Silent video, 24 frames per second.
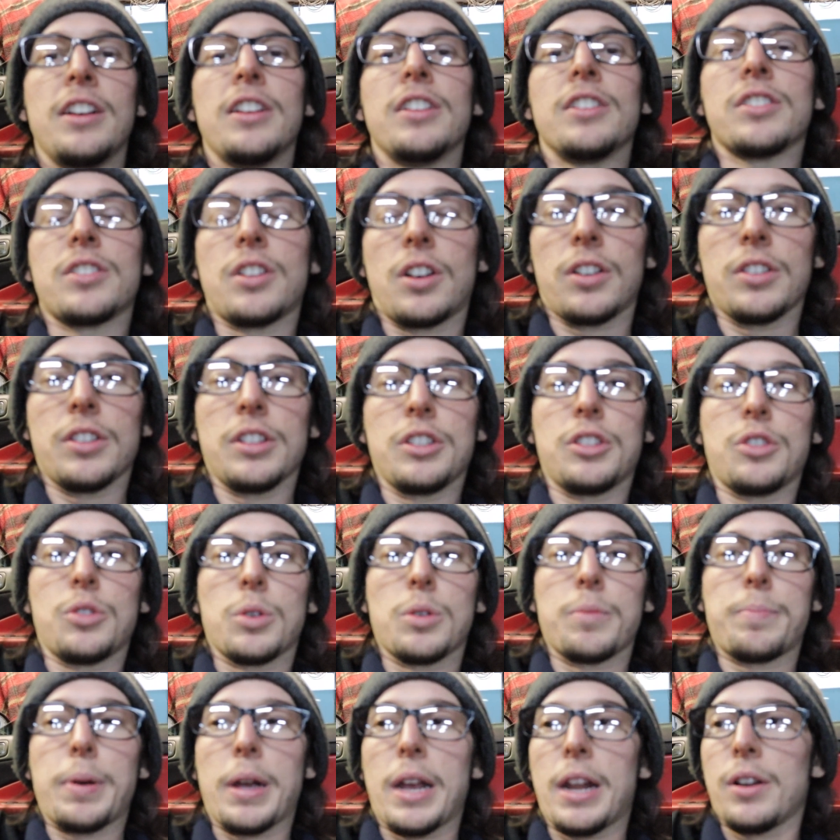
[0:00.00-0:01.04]
start on these
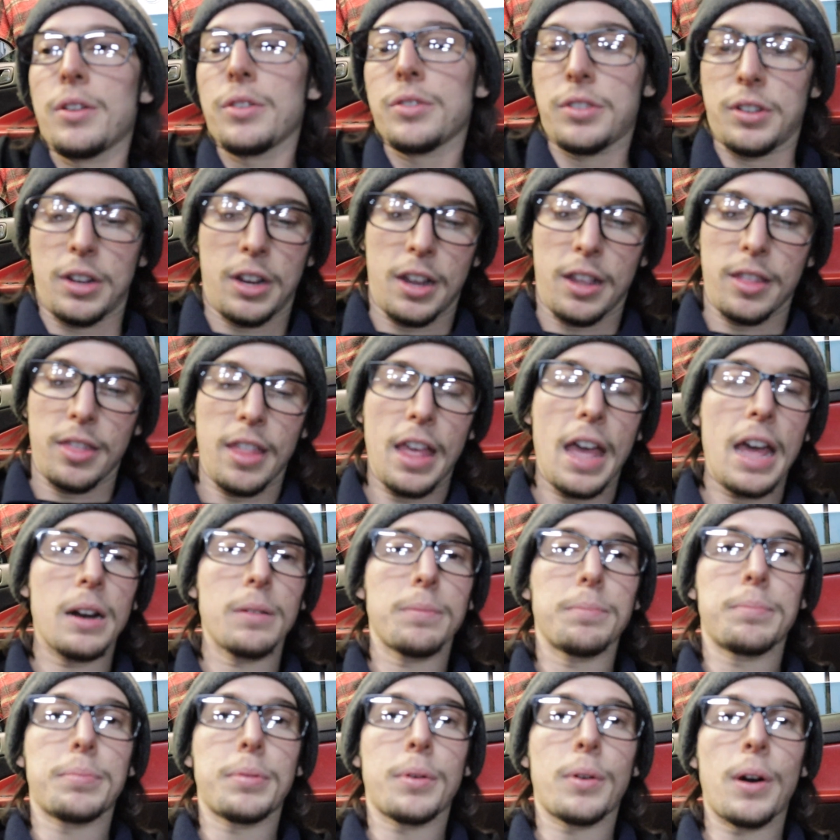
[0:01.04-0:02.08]
door panels, and that'll
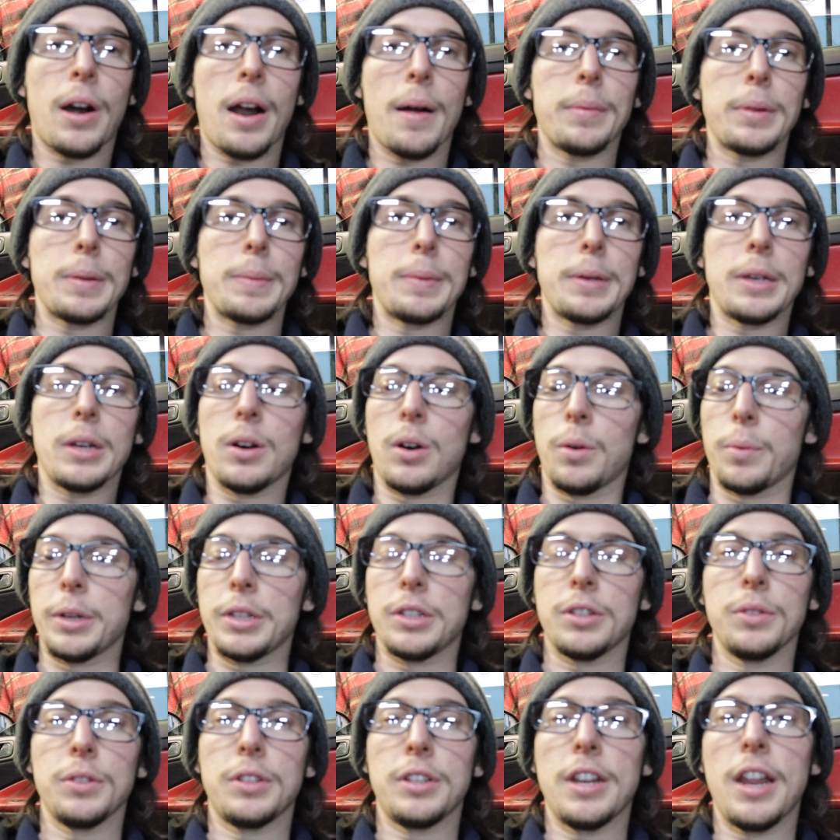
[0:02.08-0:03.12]
probably be all we
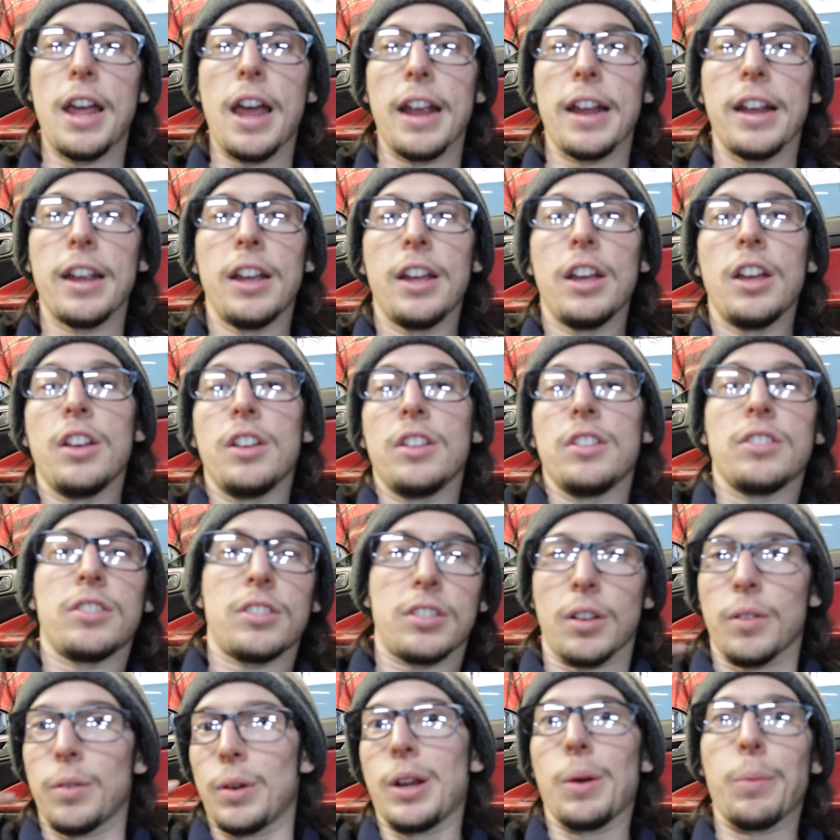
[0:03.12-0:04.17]
do today.
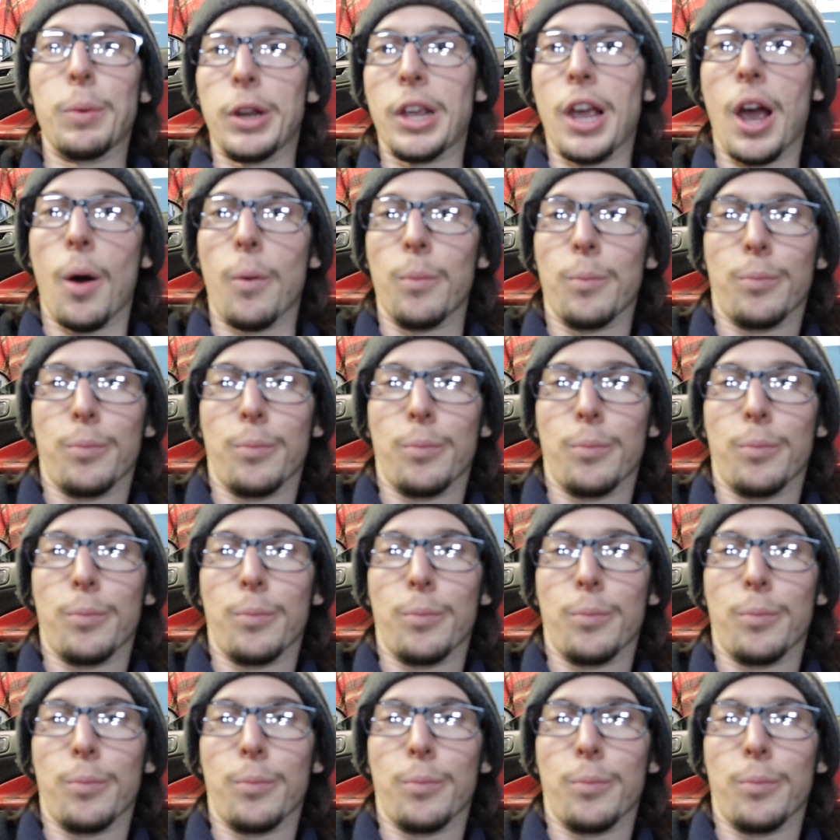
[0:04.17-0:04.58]
So here we go.